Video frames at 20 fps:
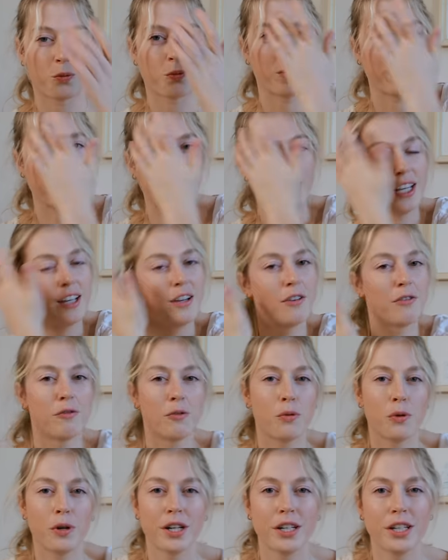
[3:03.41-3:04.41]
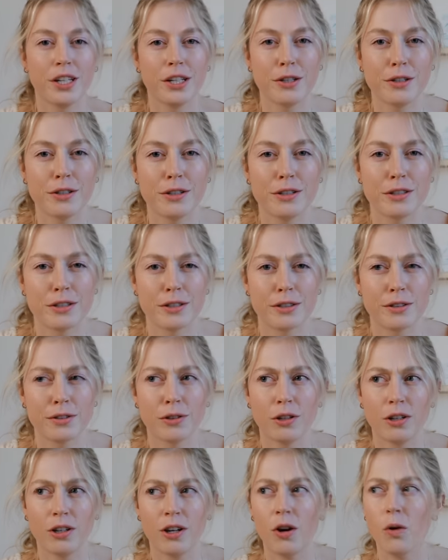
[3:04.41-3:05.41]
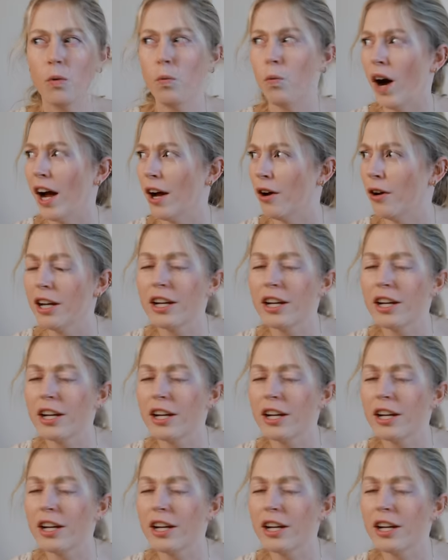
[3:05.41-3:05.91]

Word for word: 3-4 years, a while.